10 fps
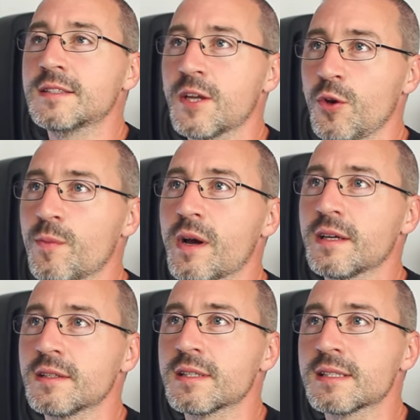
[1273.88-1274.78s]
to
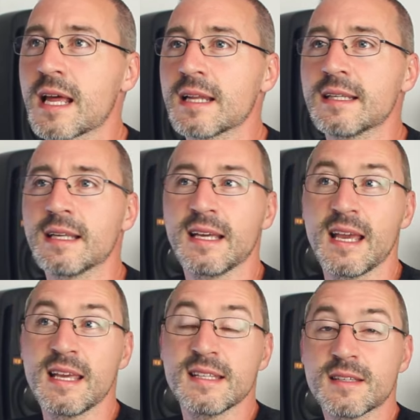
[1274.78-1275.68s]
my
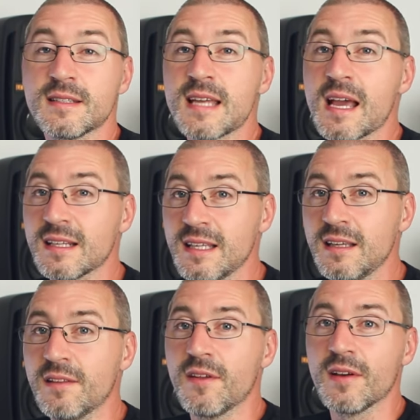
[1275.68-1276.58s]
understanding, it's a
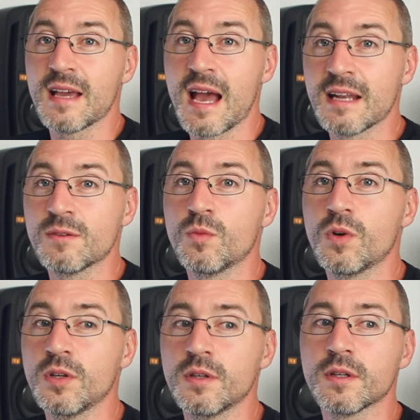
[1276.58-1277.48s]
technique that can
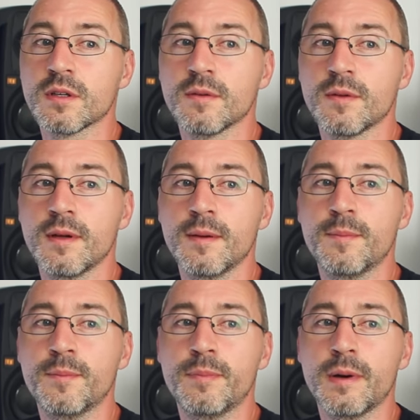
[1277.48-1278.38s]
work,
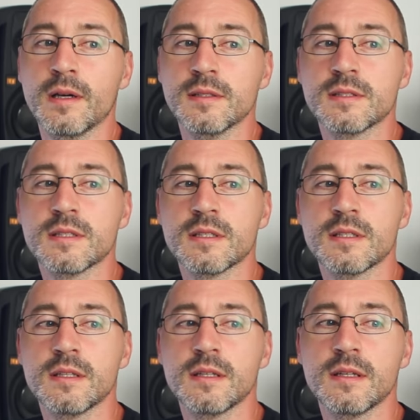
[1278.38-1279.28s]
but
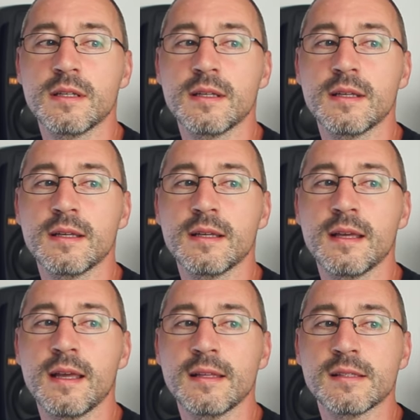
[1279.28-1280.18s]

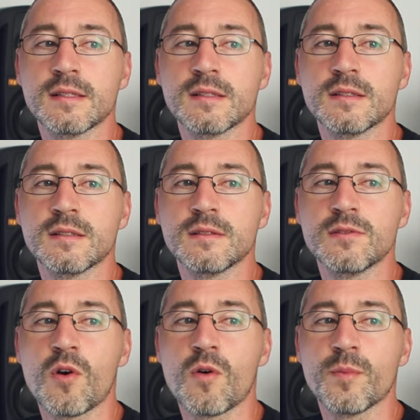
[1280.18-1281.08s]
it's
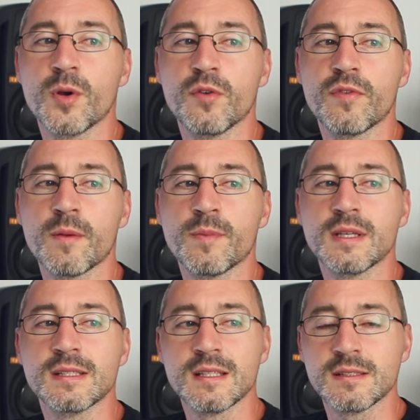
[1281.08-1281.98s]
not perfect
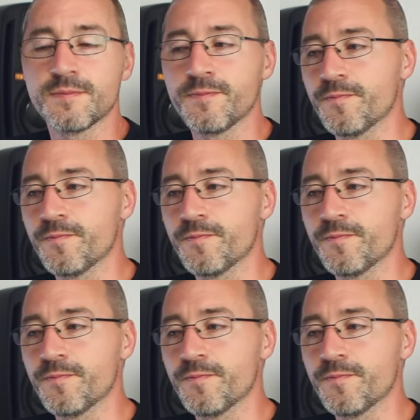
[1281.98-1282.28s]
because it